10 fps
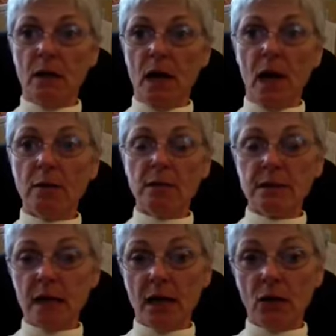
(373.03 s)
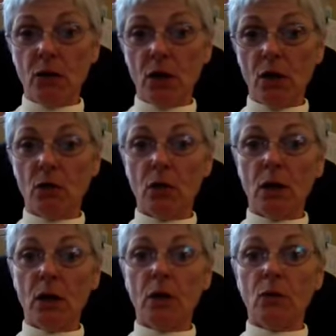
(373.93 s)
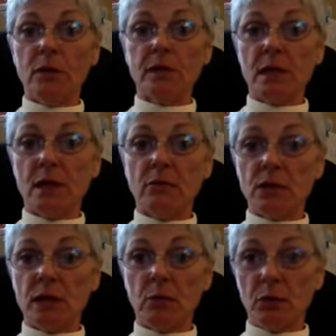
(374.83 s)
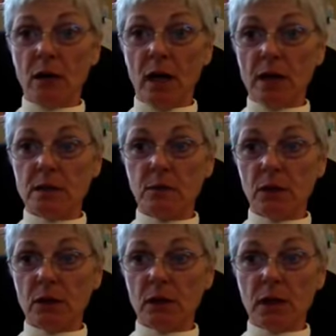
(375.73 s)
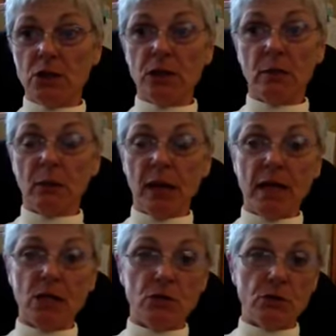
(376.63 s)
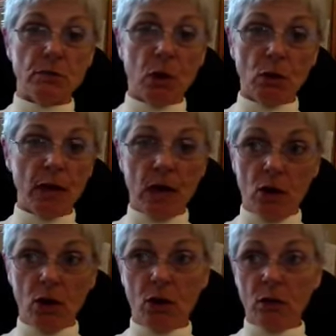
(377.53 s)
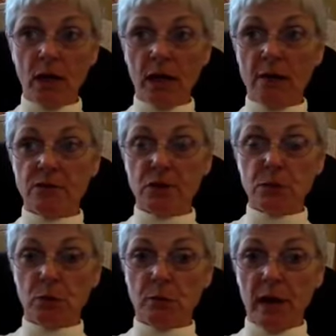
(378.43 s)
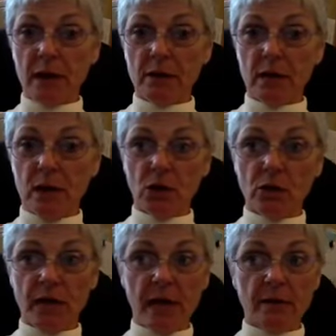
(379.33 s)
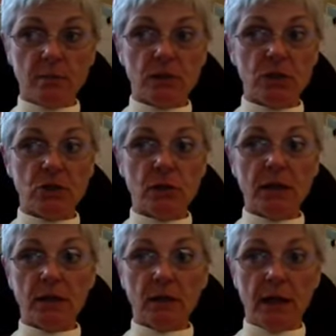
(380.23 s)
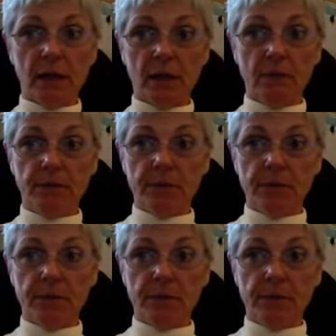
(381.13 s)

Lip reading: Homicidal, though, was enough to keep her in the hospital. She had a plan to use a bow and arrow if she was put back in the Hunger Games to kill again.